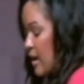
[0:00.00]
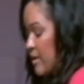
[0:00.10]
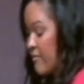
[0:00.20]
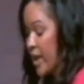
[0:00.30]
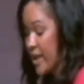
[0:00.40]

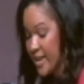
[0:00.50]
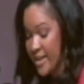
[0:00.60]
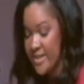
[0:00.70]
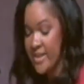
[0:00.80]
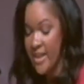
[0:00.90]
Faking
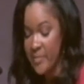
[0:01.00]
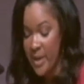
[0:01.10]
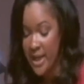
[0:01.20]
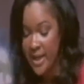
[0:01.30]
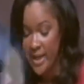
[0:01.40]
it till I
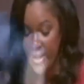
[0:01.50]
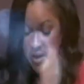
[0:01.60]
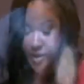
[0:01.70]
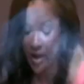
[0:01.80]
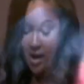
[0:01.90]
make
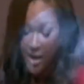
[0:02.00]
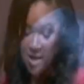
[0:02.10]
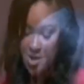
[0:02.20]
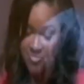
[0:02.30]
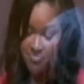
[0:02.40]
it,
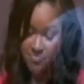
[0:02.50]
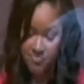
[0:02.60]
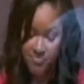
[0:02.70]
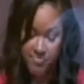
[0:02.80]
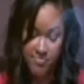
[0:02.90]
as
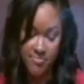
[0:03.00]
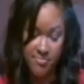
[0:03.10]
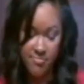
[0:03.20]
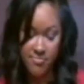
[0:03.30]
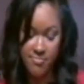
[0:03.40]

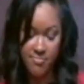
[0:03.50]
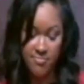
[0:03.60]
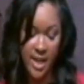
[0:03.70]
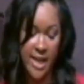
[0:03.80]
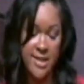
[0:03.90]

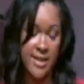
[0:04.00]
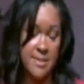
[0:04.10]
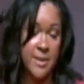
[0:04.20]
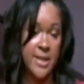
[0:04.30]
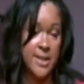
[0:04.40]
I
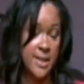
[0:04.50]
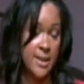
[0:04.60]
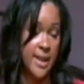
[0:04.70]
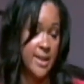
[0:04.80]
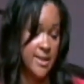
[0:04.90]
explained to the
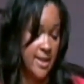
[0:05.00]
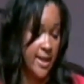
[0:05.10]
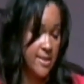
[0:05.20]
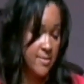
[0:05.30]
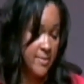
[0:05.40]
ladies
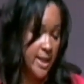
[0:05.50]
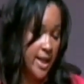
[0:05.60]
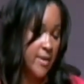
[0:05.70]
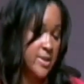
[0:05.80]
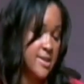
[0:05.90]
last week,
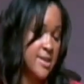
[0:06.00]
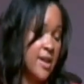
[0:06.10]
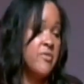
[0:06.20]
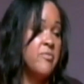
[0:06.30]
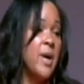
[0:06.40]
I would
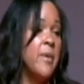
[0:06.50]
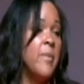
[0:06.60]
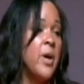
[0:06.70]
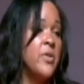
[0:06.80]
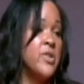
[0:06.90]
stuff my
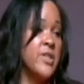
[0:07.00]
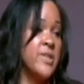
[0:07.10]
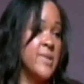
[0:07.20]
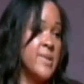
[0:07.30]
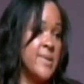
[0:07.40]

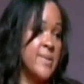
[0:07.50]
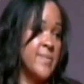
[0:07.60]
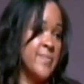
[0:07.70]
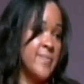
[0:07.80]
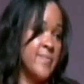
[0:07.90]
emotions.
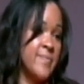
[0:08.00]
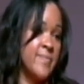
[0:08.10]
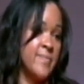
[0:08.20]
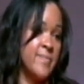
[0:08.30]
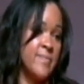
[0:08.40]

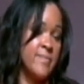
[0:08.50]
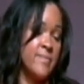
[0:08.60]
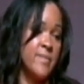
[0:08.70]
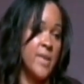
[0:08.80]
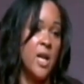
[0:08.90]

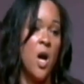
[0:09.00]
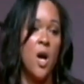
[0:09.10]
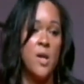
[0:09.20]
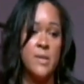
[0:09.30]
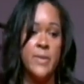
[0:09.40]
It
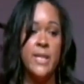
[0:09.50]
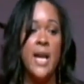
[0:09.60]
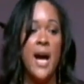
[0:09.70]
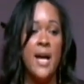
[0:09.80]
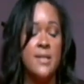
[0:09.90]
caused me
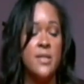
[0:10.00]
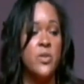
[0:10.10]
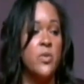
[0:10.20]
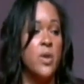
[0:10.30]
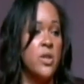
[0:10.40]
not
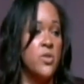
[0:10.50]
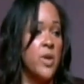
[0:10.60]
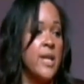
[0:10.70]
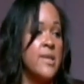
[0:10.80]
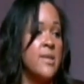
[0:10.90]
to
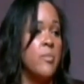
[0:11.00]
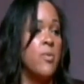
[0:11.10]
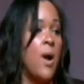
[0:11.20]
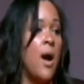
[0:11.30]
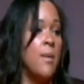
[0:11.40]
address the
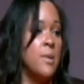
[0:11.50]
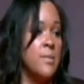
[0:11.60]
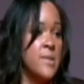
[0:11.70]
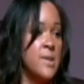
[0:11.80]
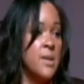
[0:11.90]

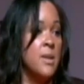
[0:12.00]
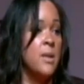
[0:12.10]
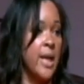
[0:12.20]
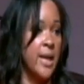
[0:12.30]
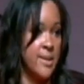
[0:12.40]
problems
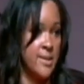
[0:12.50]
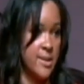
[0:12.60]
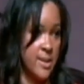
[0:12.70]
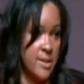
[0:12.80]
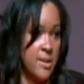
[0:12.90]
that
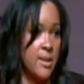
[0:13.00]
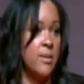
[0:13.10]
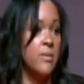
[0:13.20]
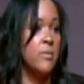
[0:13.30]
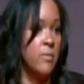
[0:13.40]

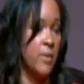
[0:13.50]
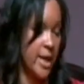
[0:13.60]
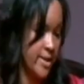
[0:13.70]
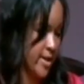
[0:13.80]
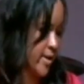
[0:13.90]
existed
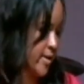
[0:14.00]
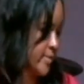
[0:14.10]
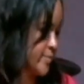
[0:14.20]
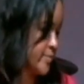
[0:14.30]
right there.